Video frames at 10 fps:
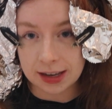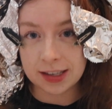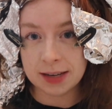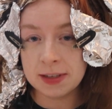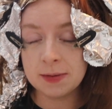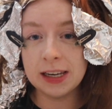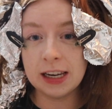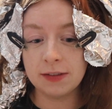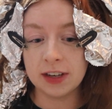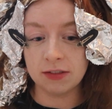It seems to be
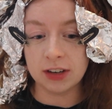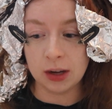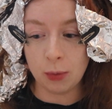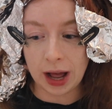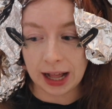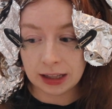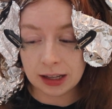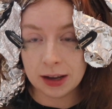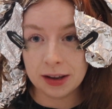lifting really well.